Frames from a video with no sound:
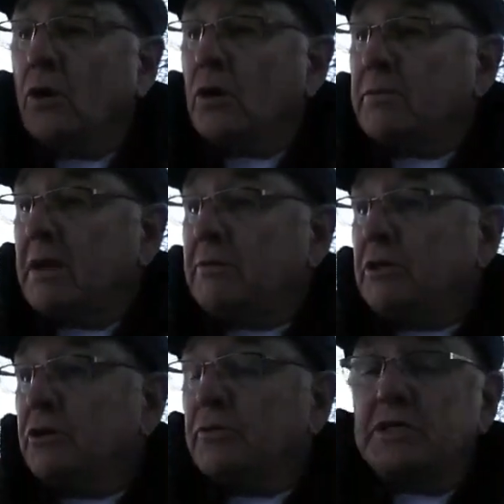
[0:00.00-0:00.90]
Or maybe
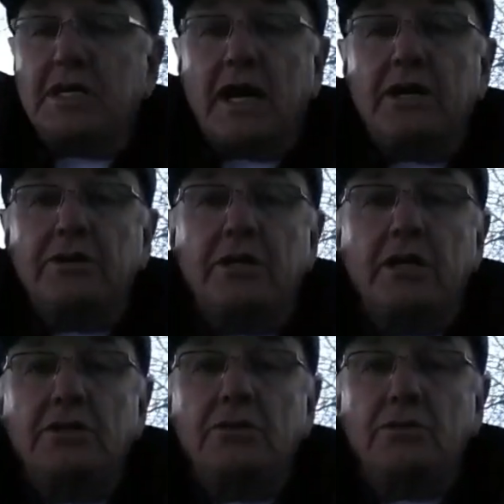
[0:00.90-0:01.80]
you're retired
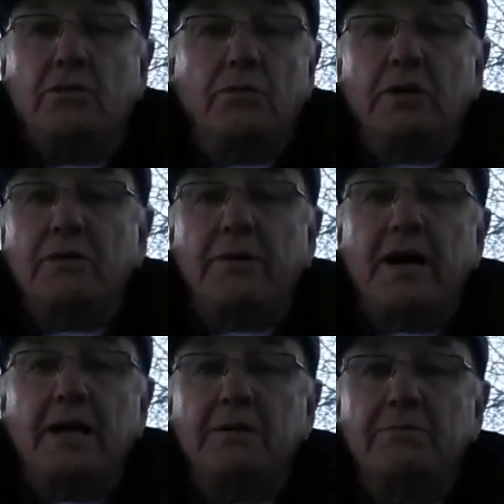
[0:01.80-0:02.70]
and you want to
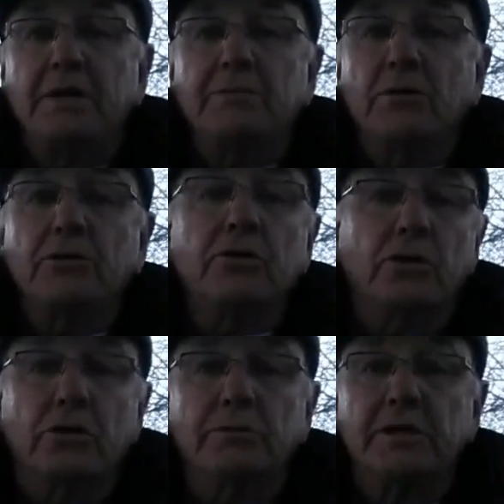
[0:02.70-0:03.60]
buy a big
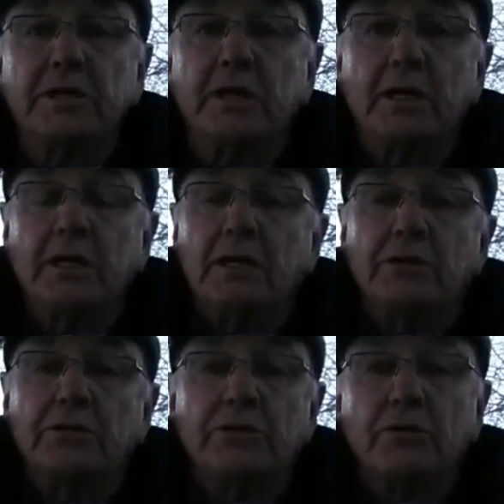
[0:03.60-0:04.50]
motorhome and
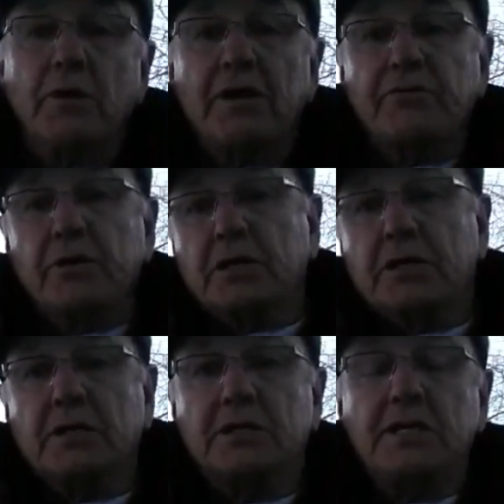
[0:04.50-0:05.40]
you and your wife want
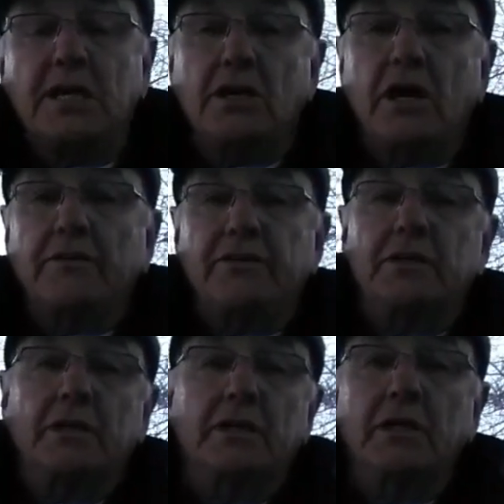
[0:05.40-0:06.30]
to take off
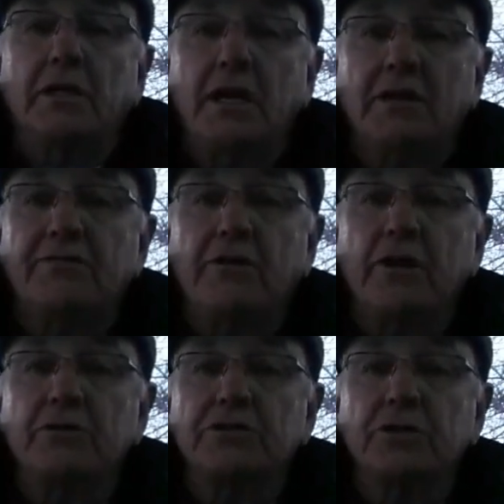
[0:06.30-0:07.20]
and head for
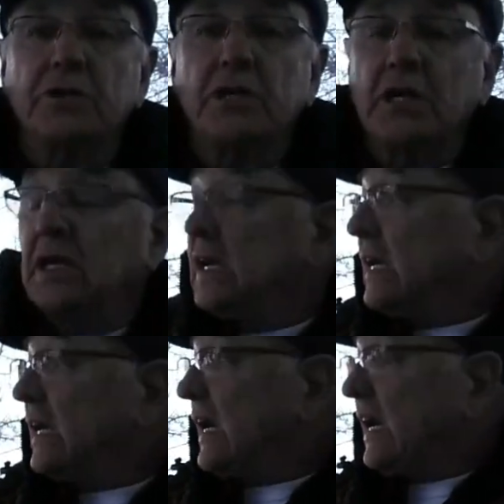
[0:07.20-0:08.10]
Arizona.
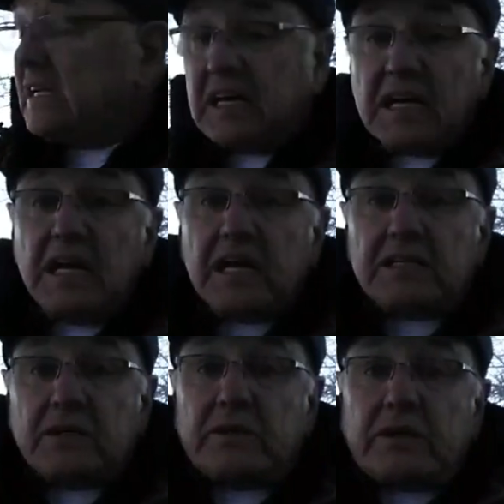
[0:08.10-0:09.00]
I'd kind of like
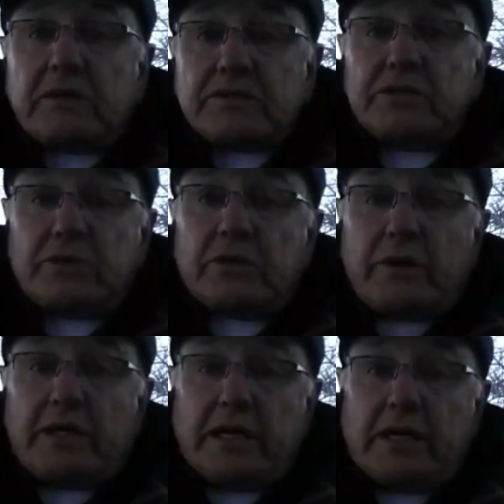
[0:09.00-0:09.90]
to go to Arizona
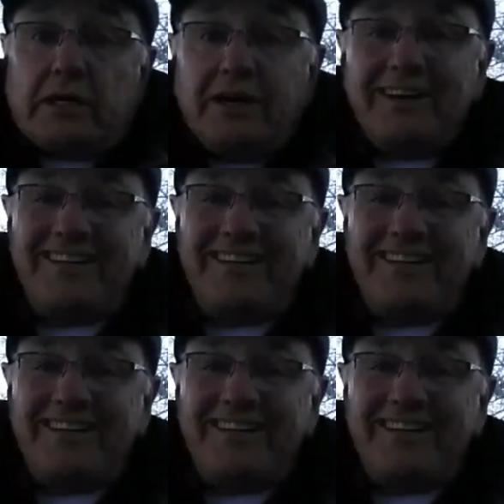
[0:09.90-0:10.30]
right now.